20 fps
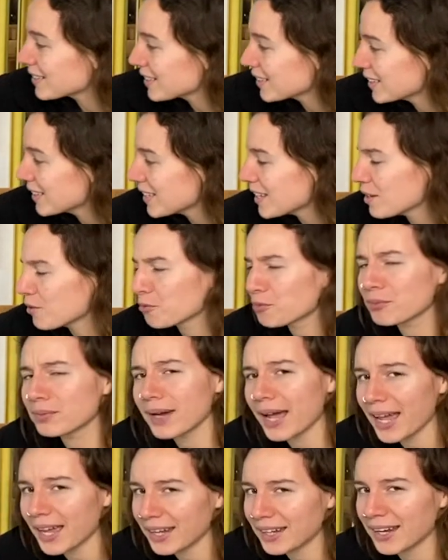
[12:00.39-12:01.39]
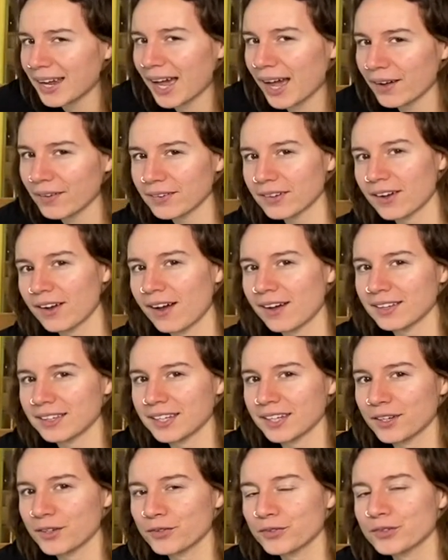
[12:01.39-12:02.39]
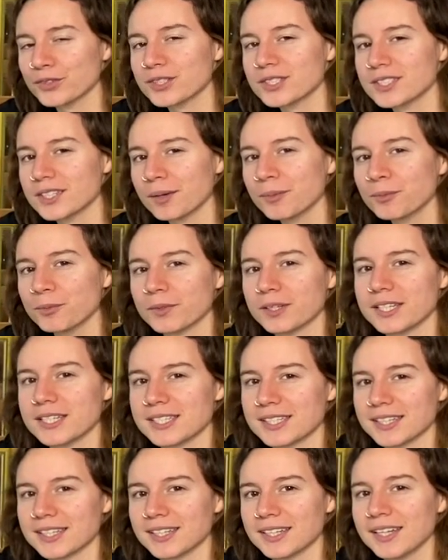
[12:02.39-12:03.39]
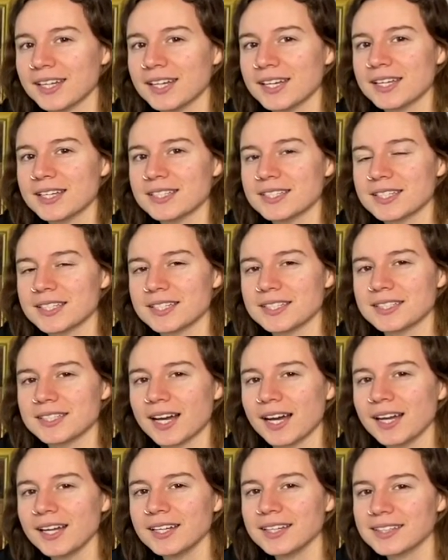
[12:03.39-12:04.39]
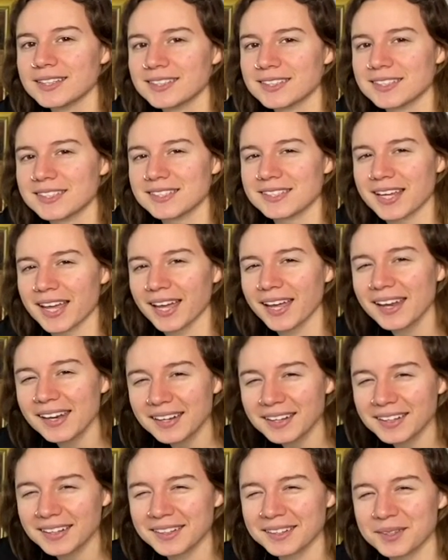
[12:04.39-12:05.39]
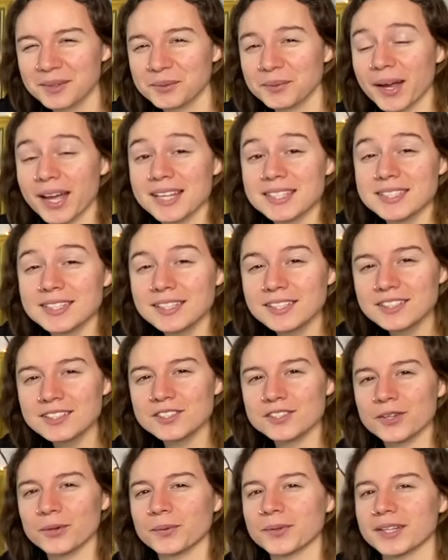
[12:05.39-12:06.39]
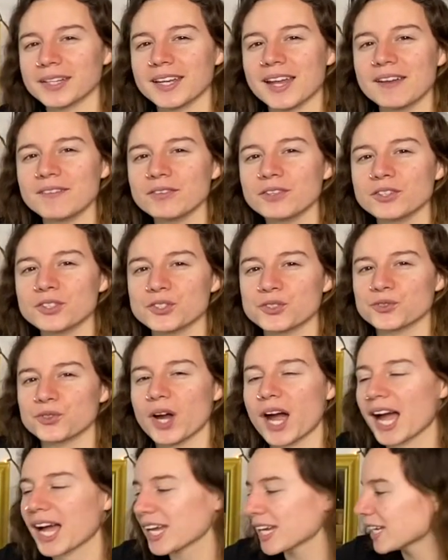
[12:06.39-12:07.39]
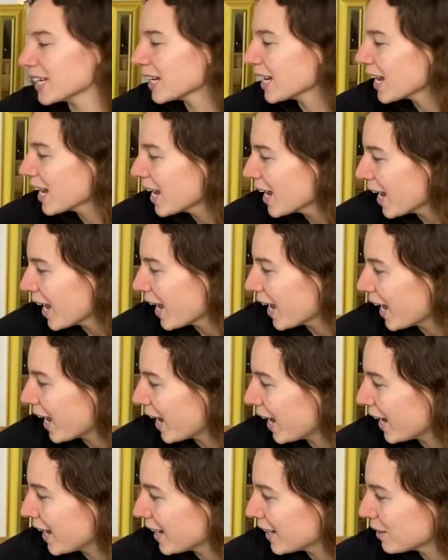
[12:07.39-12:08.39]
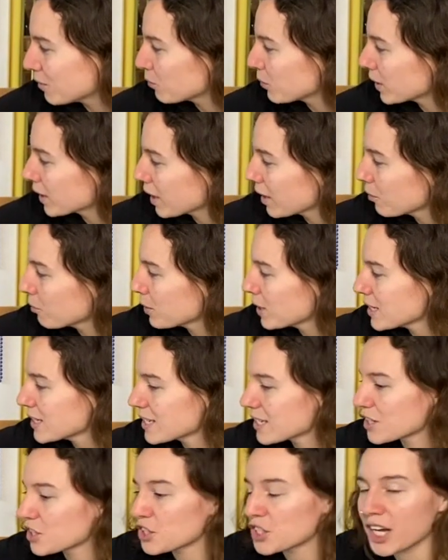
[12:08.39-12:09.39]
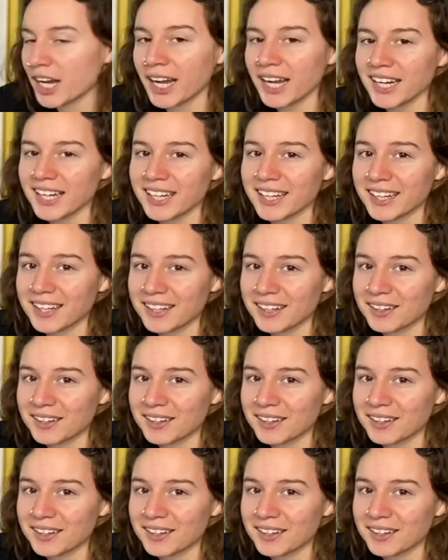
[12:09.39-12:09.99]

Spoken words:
the red alcohol ink, for some reason, did not set in the resin, so it never dried. And when I went to check it,